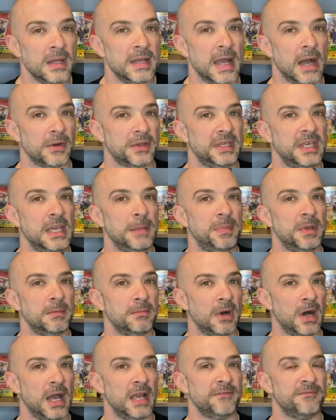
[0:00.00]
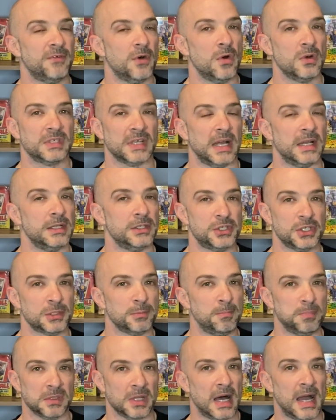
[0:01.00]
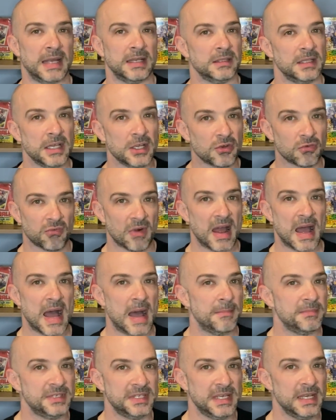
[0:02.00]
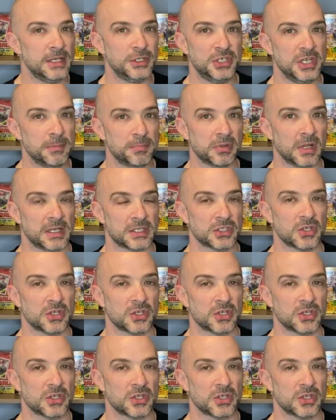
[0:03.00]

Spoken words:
Now, keep in mind, folks, I didn't just blindly grab TG Plus